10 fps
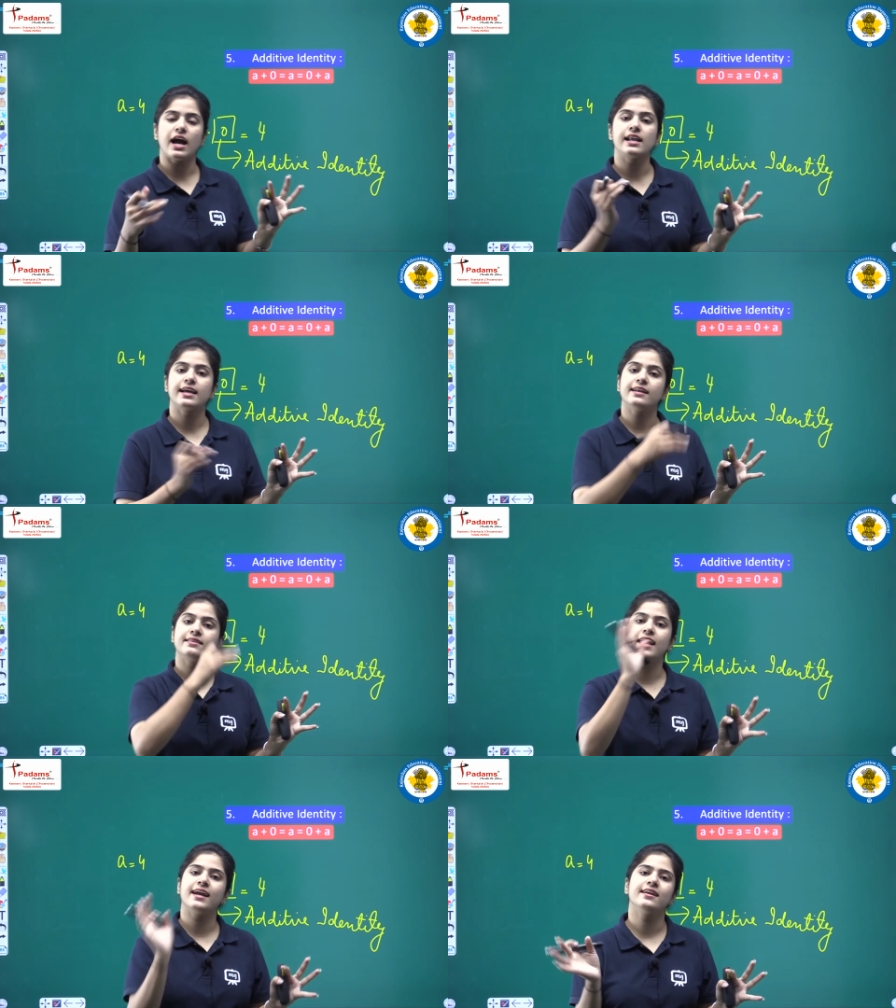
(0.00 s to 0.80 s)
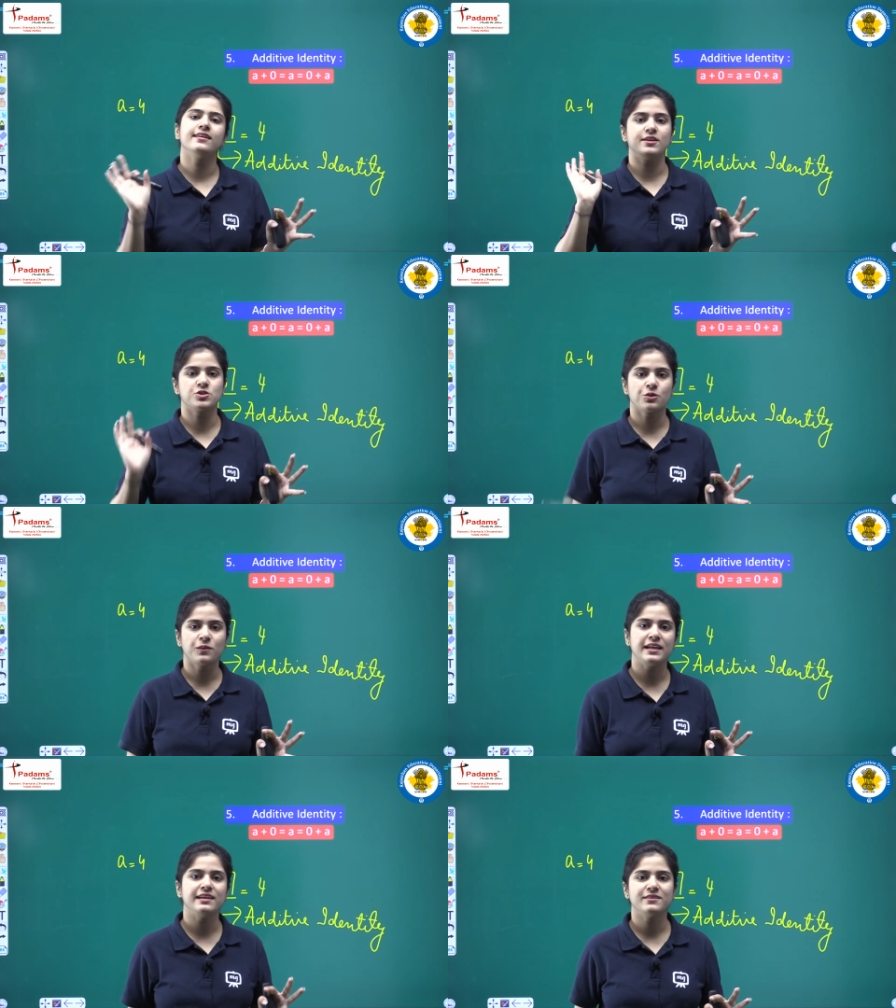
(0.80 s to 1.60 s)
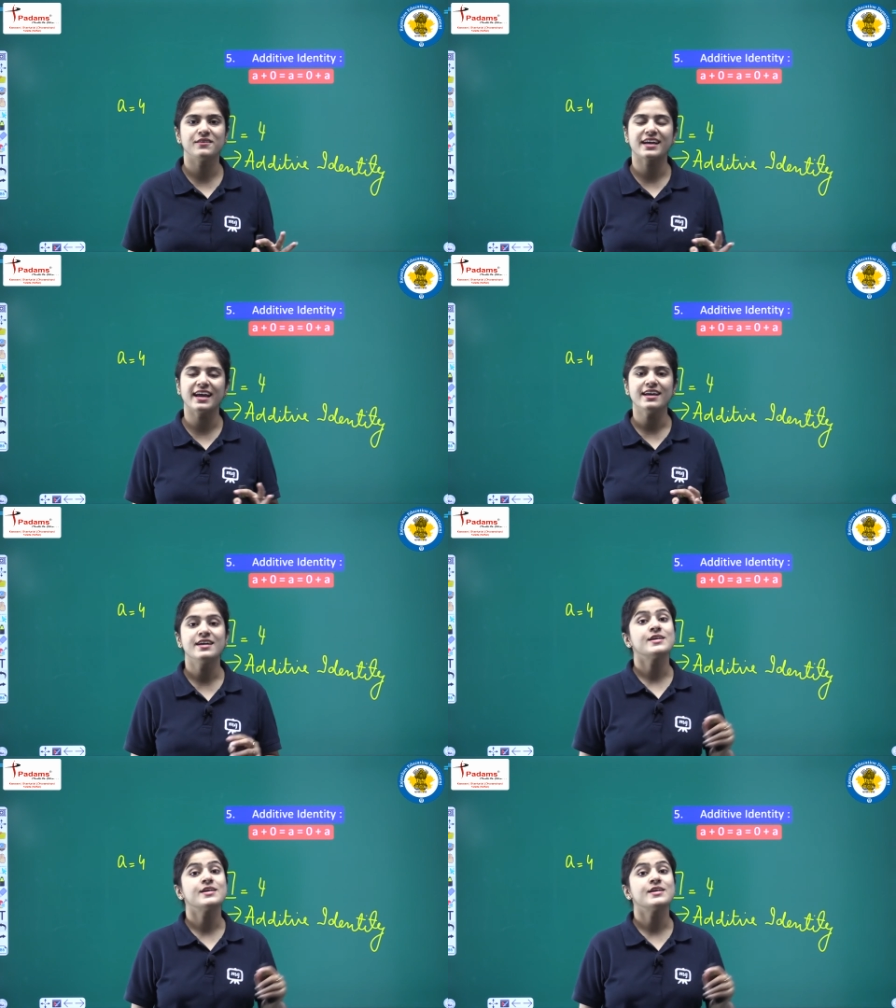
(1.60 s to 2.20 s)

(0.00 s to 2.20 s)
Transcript: I will get that integer only, okay.